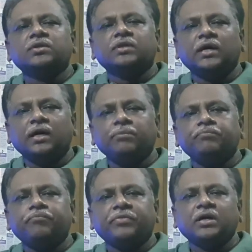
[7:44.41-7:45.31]

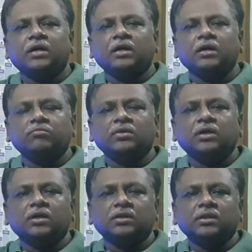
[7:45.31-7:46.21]

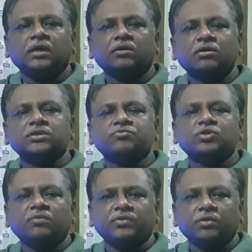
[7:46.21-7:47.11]
the
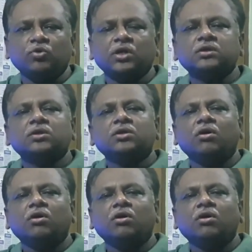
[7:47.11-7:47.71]
conceptual framework